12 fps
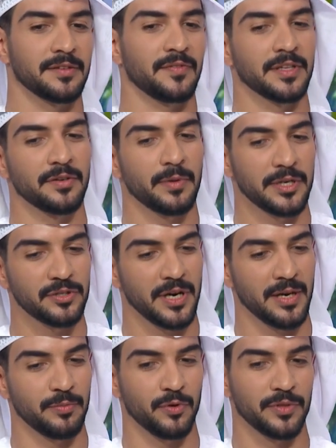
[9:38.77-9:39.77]
find the right
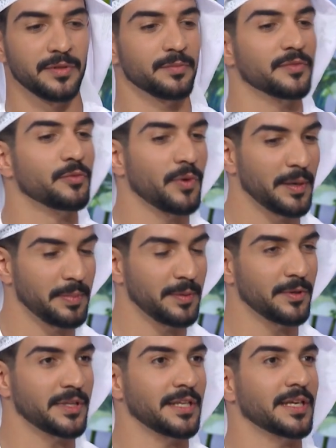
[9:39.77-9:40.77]
tribe or the right people that they